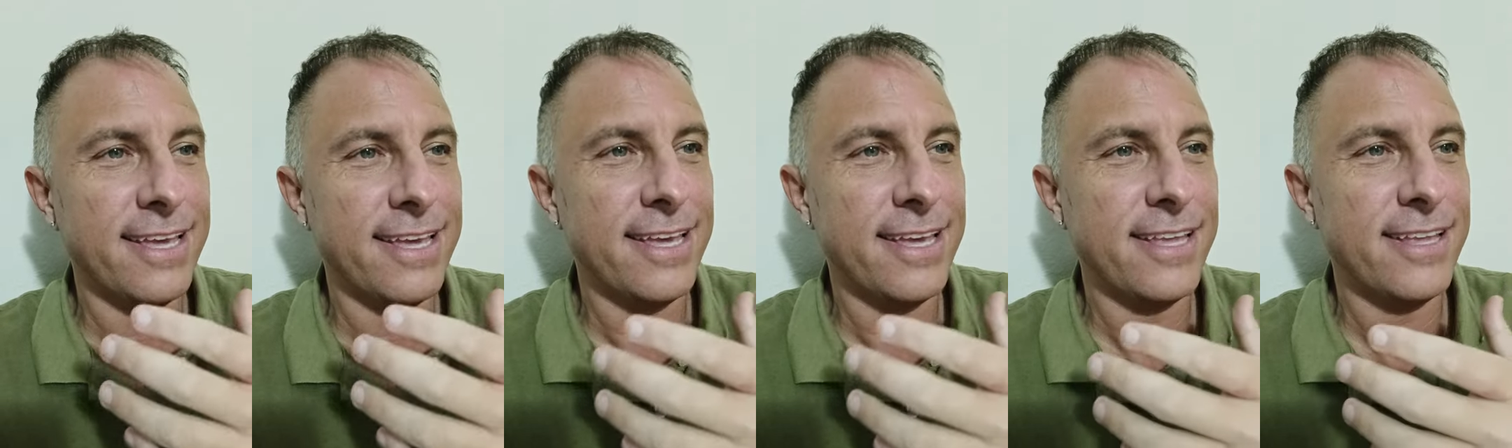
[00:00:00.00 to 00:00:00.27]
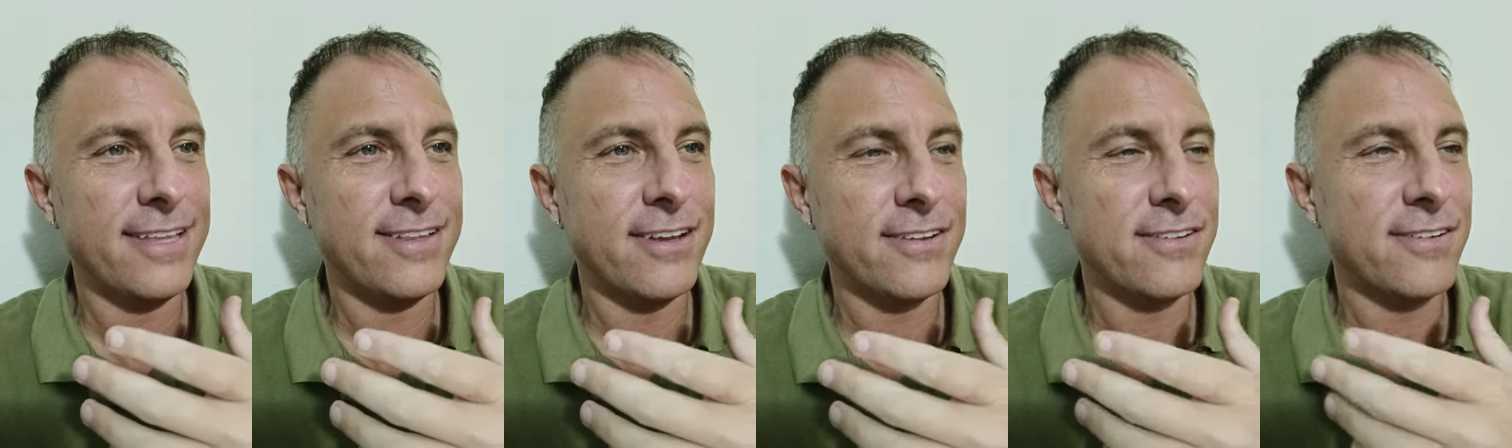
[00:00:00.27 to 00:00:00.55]

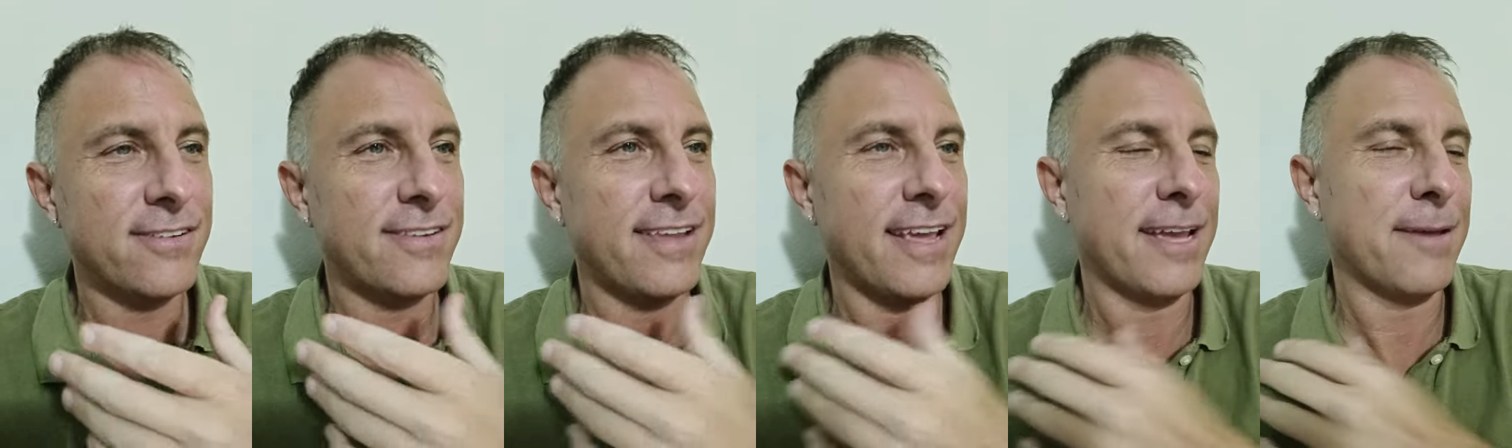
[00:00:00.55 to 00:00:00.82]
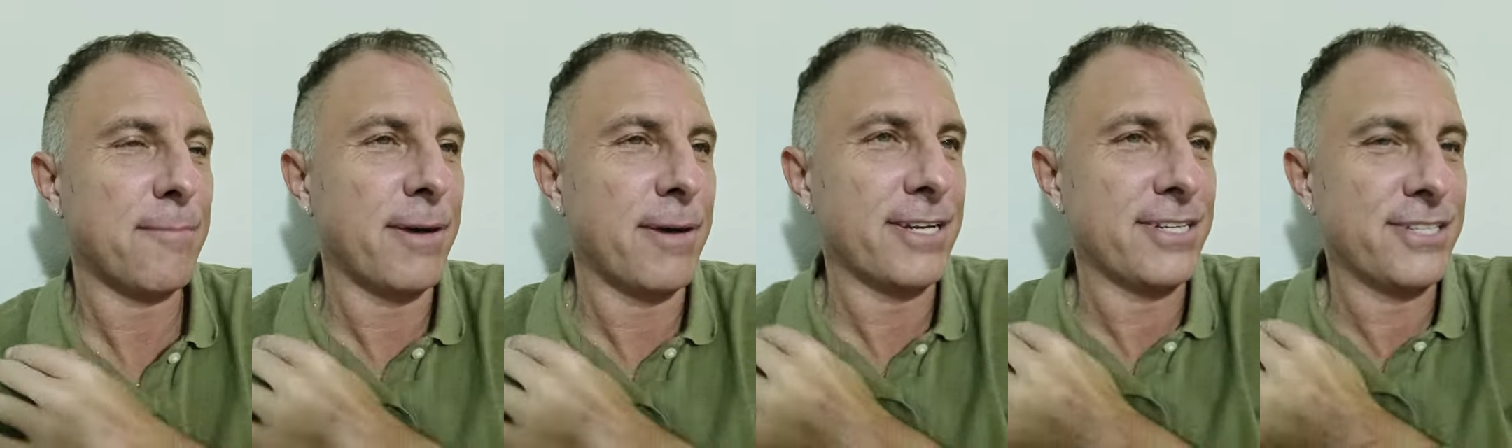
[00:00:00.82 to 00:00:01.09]
It doesn't
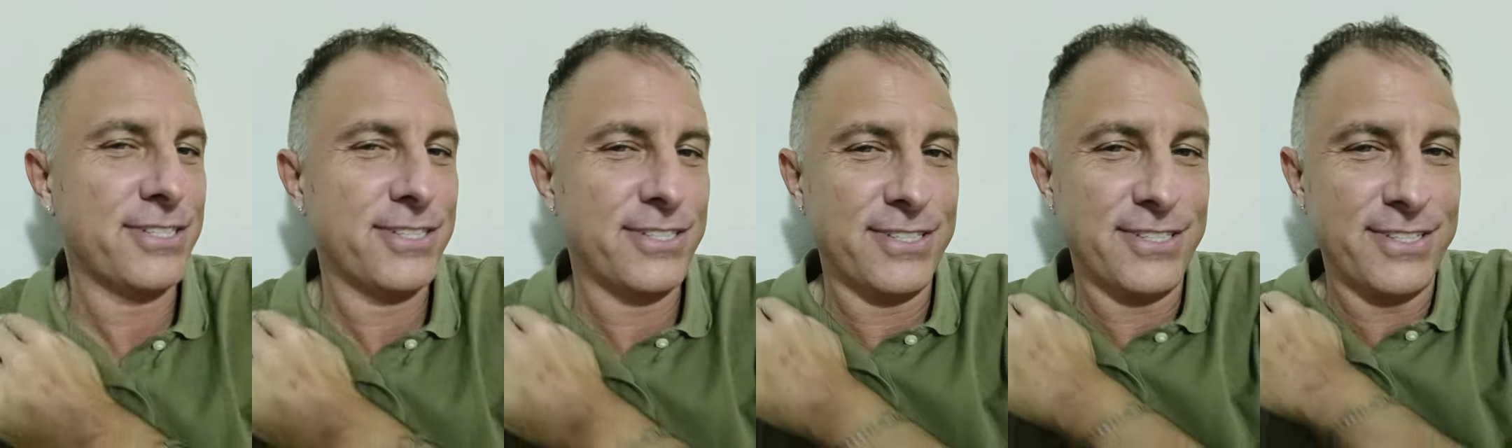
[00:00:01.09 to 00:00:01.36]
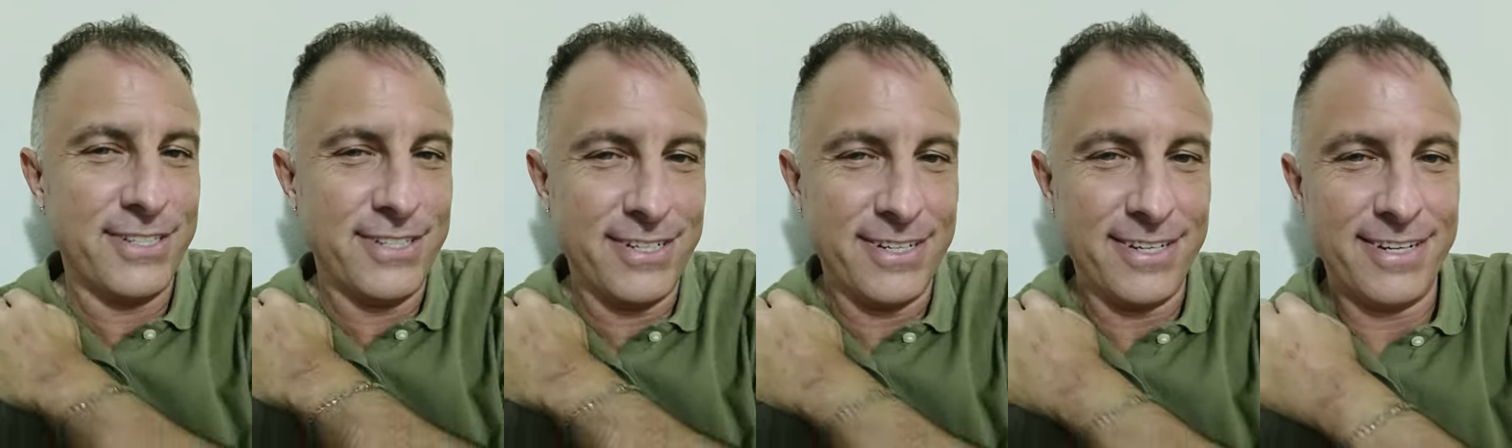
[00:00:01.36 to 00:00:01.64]
take much
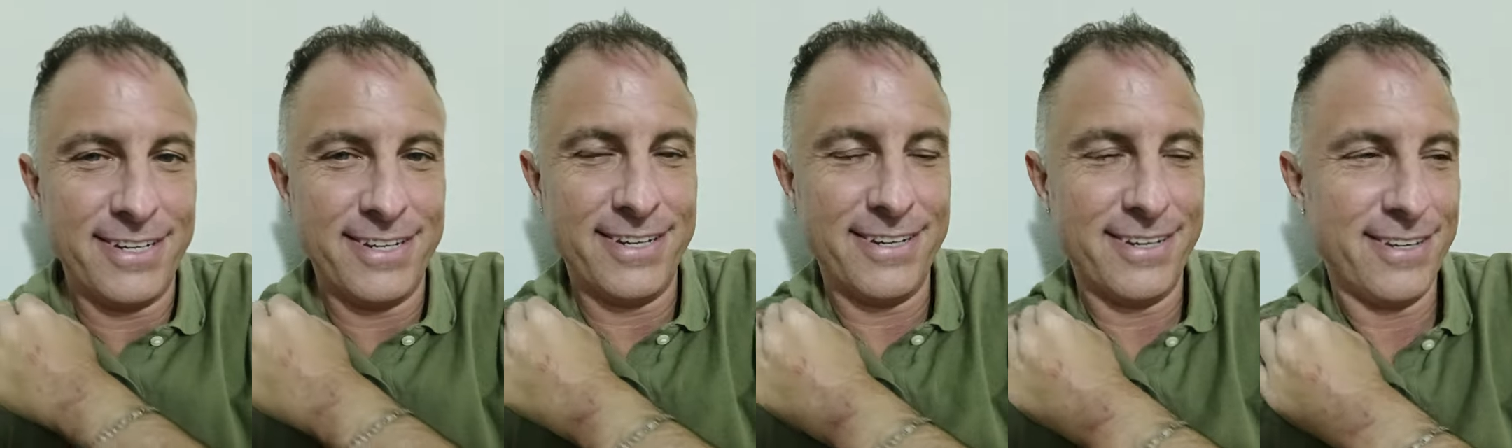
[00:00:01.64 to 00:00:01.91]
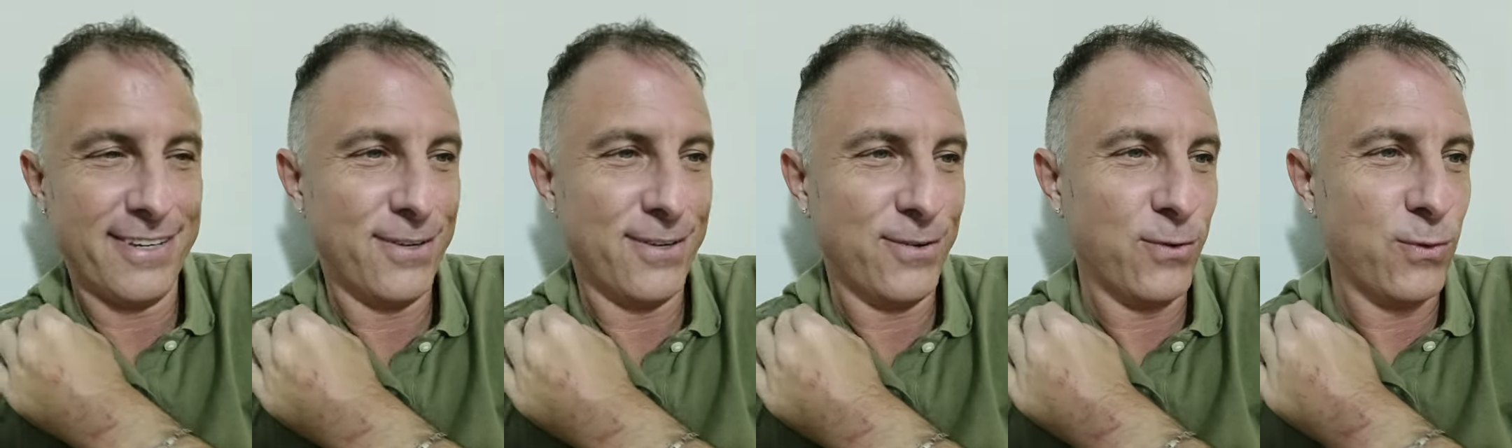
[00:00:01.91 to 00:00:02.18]

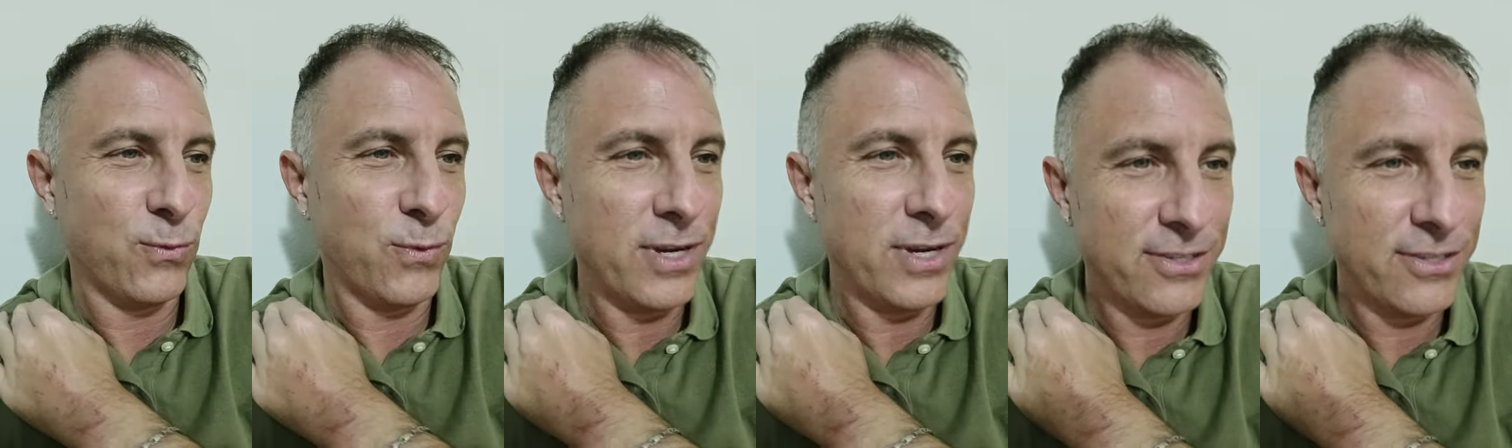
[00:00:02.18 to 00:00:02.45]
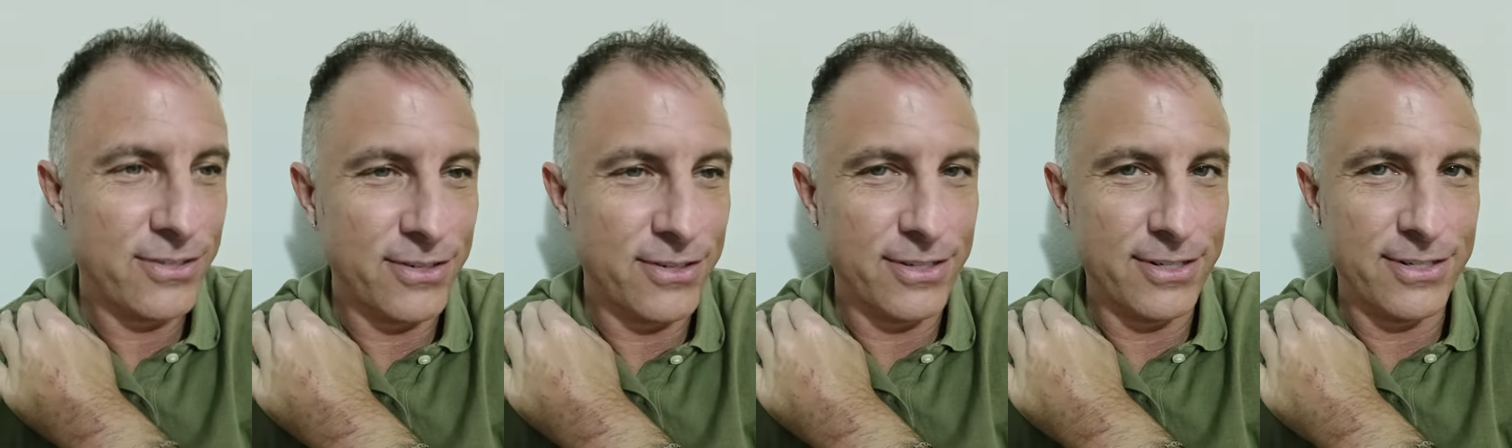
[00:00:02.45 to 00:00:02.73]

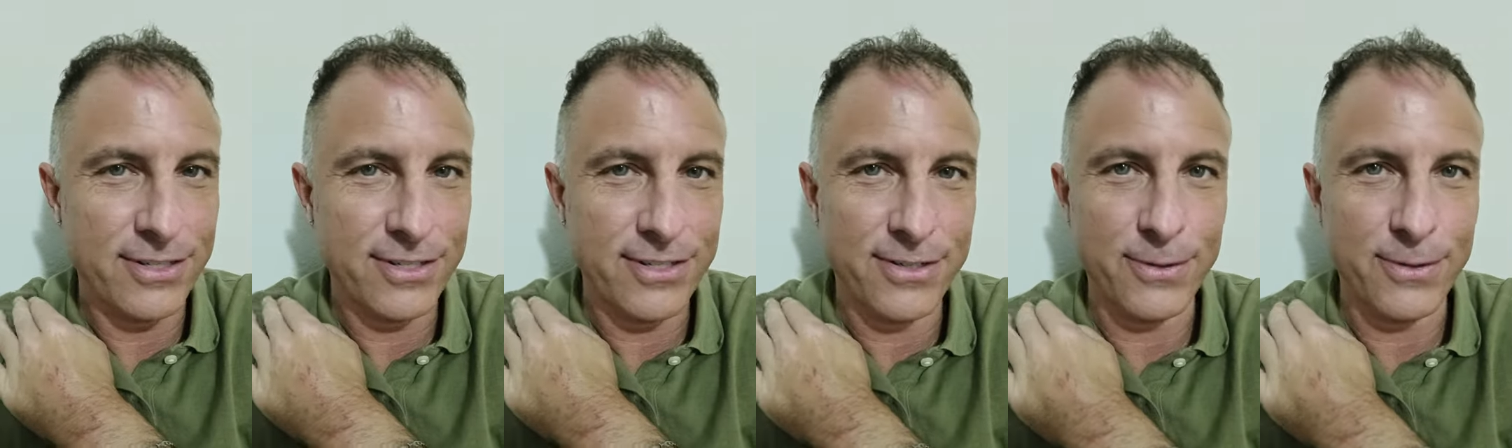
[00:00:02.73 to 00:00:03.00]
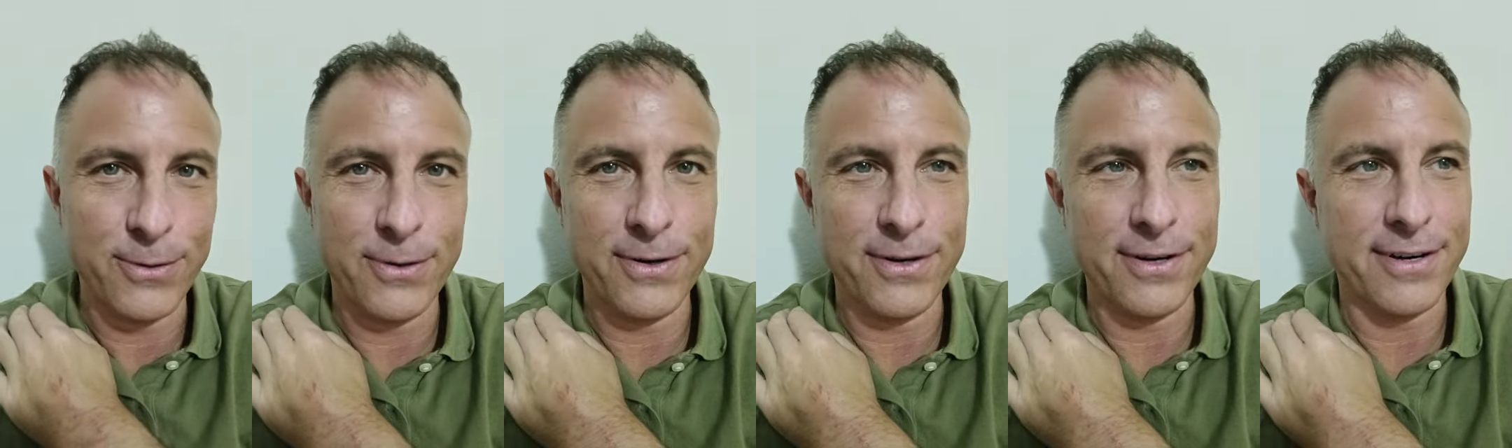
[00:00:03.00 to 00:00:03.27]
research
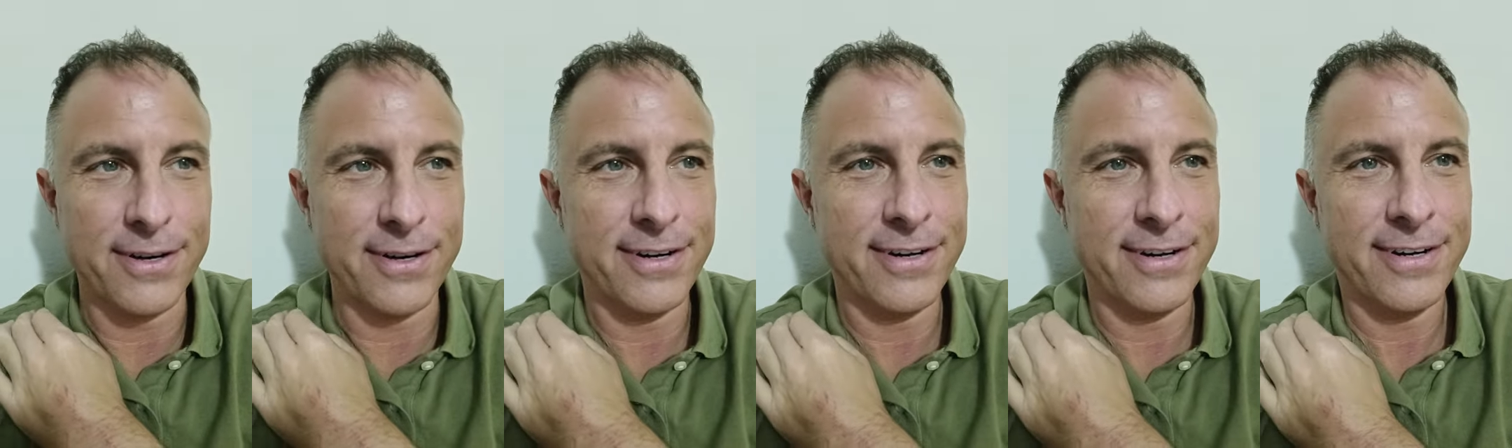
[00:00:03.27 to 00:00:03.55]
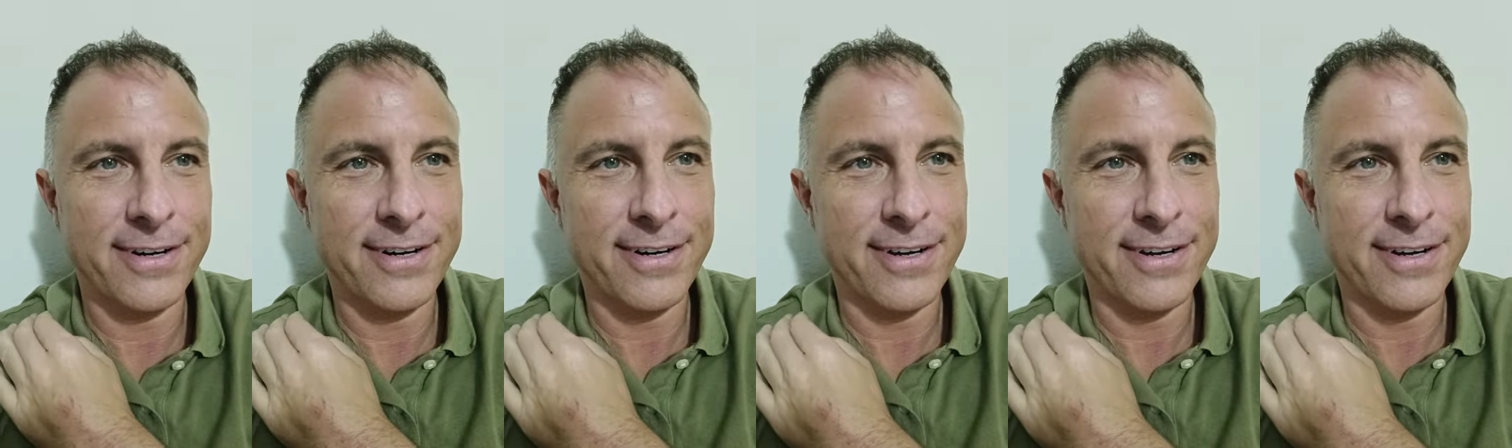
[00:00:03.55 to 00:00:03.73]
or